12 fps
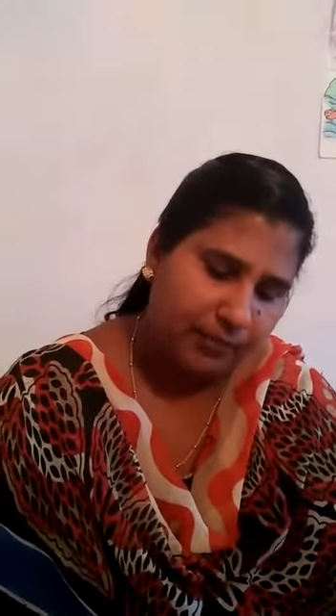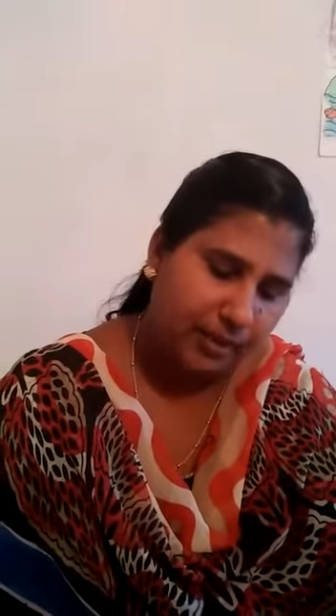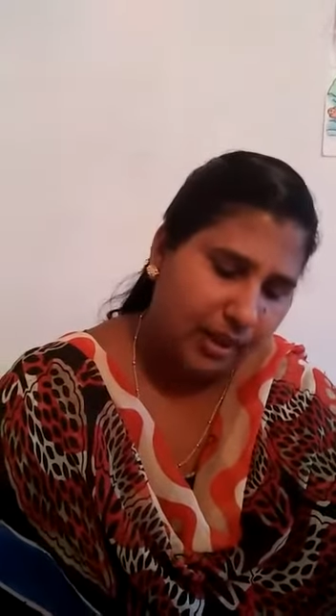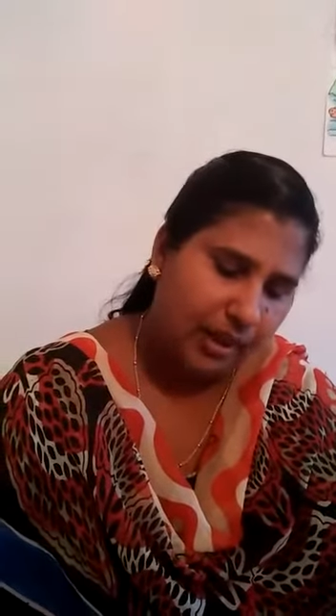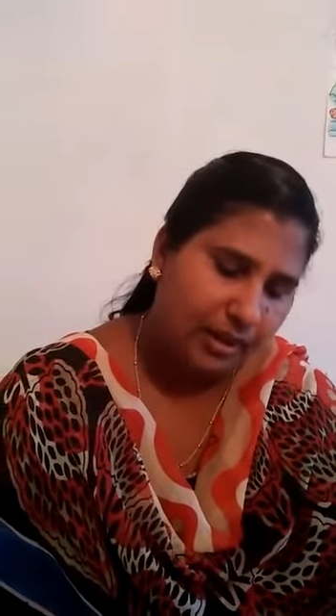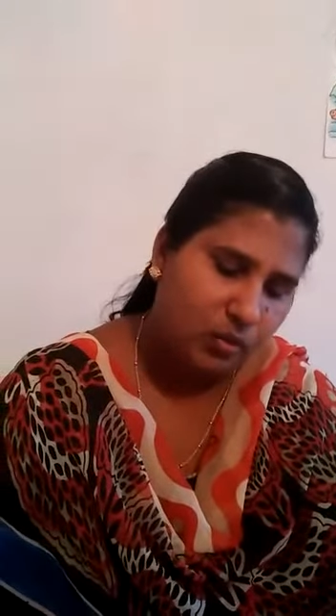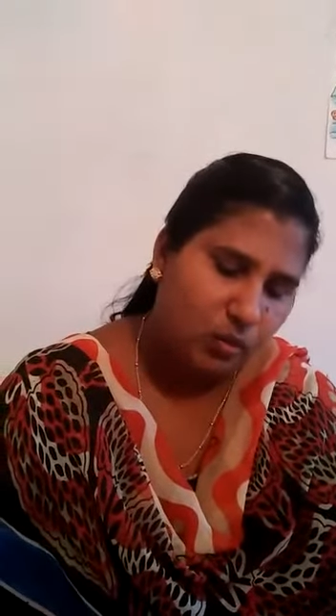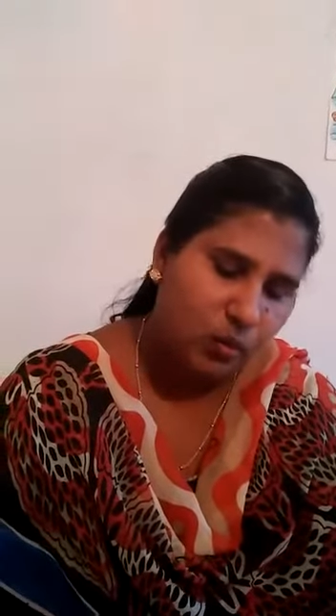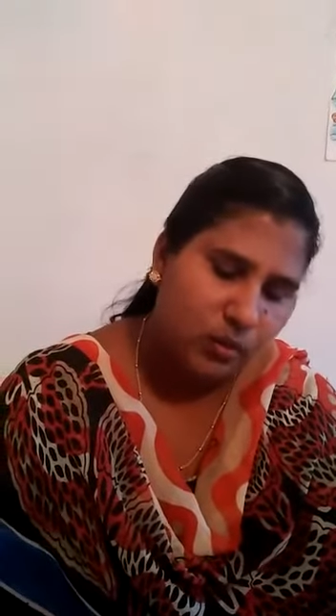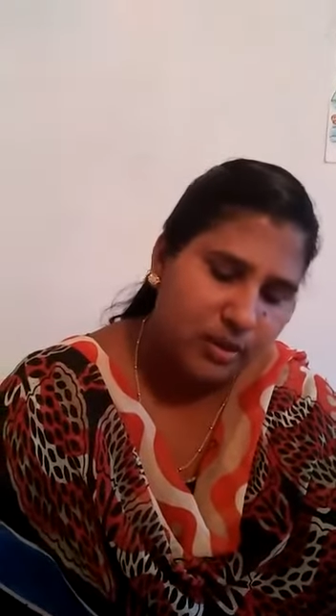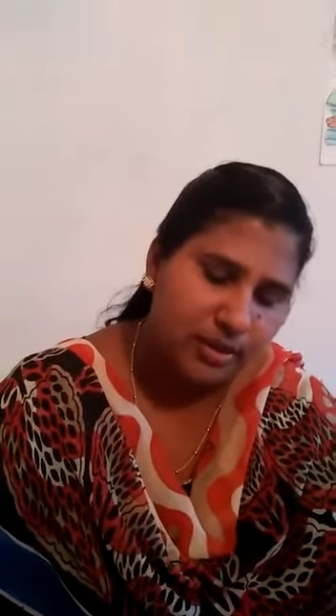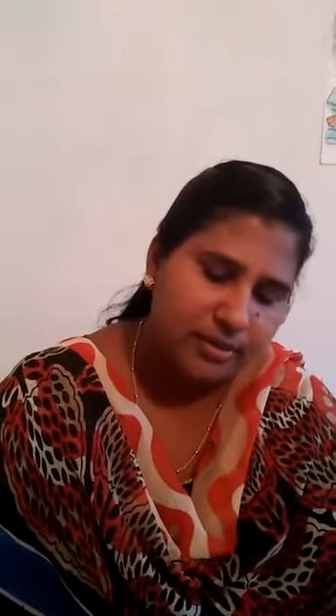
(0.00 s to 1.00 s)
and
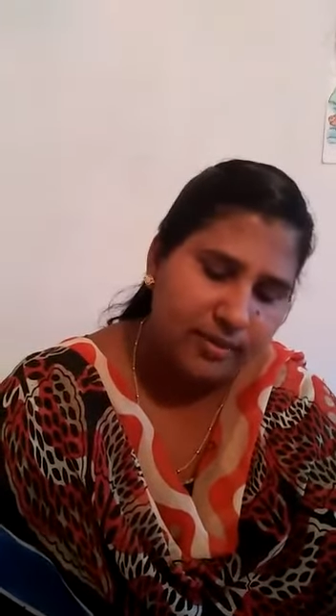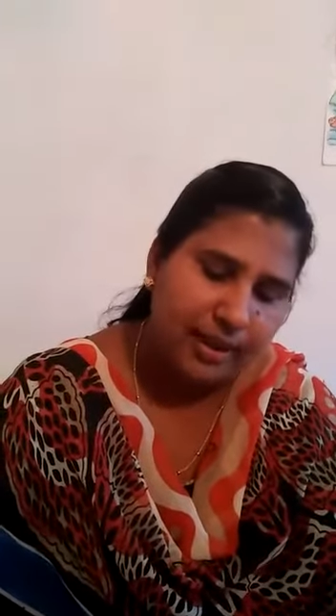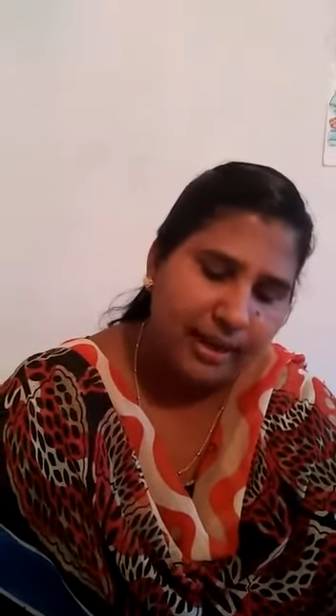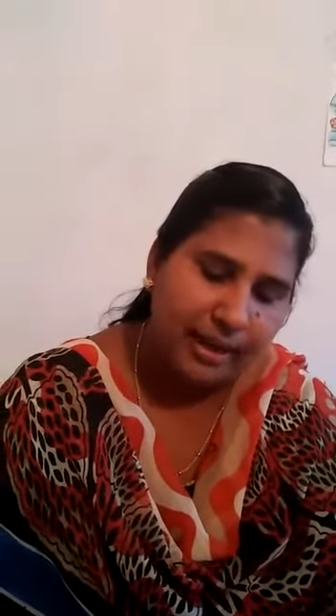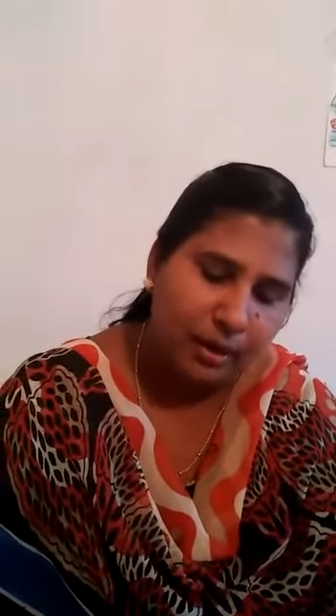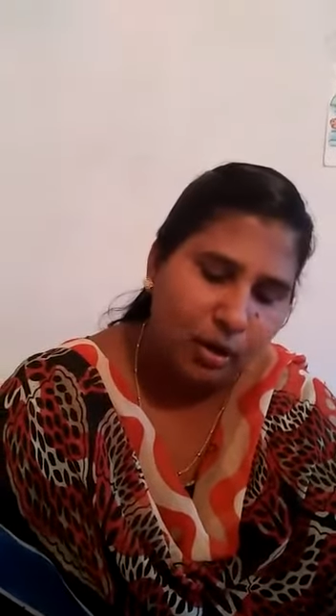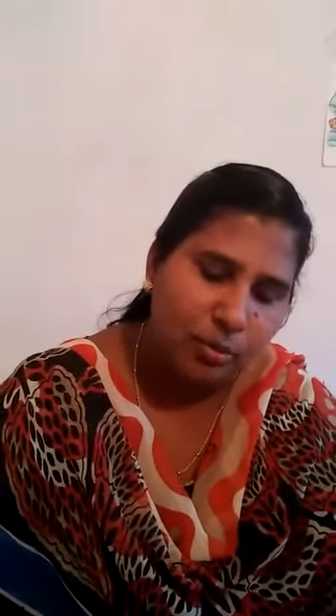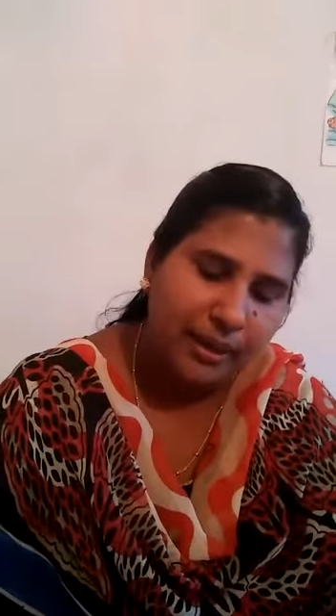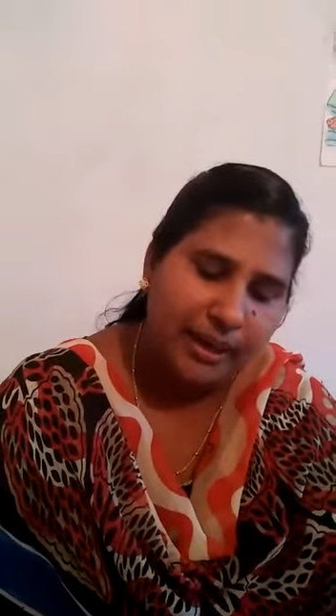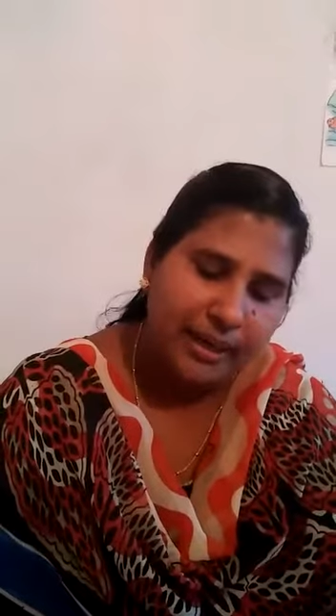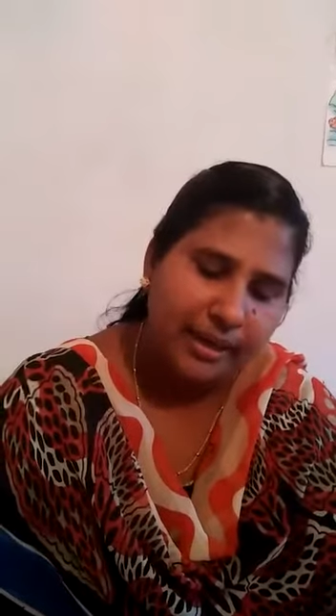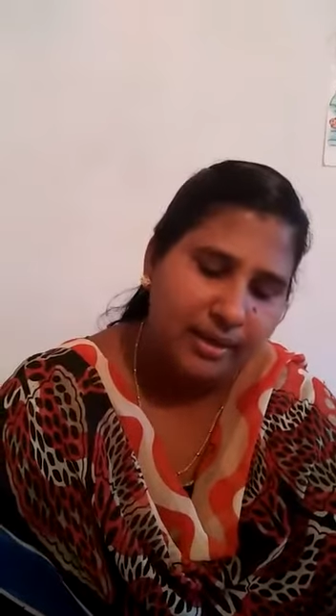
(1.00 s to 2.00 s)
was very
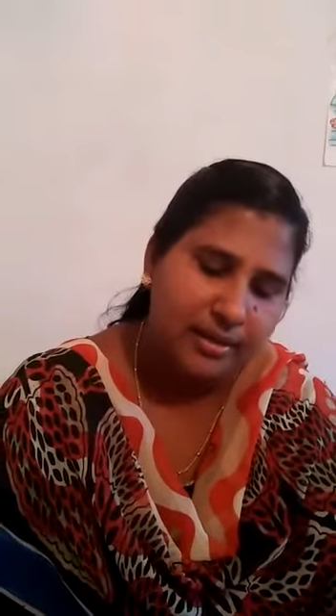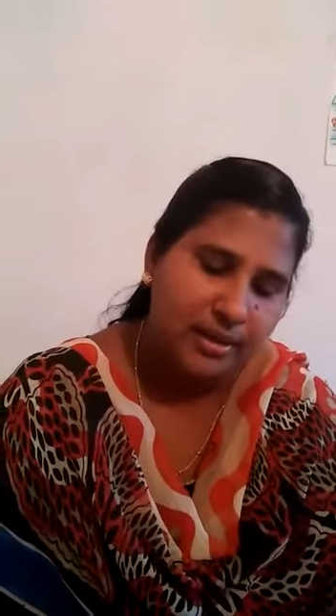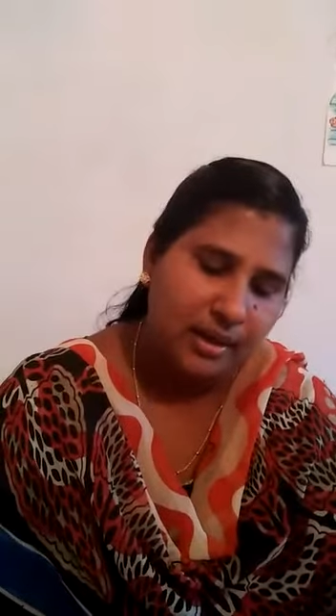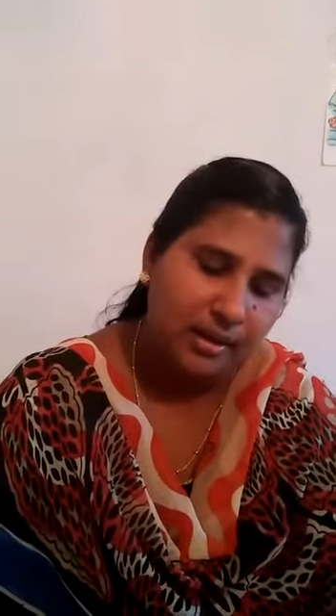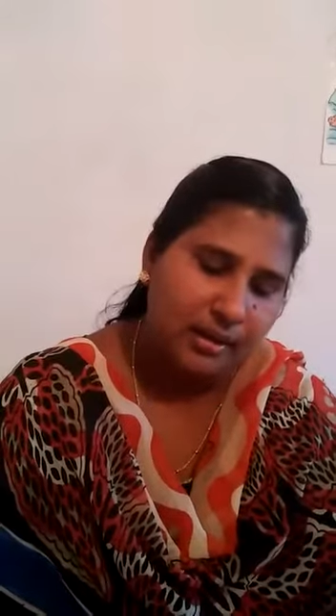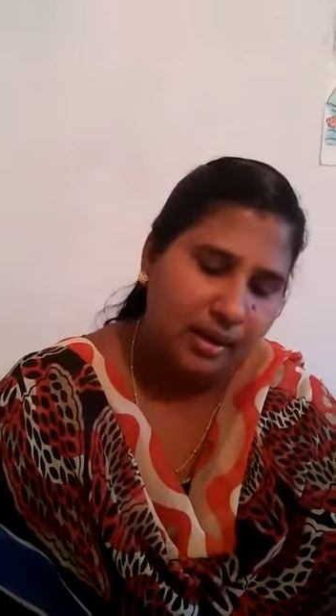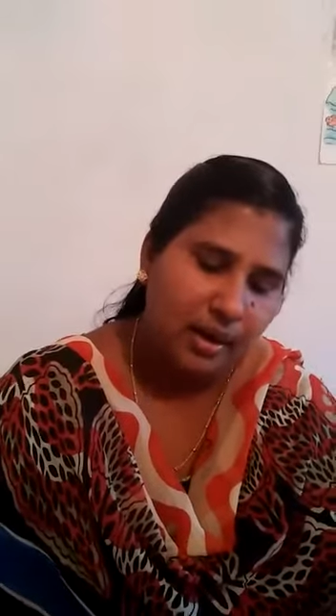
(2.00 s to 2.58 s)
obedient in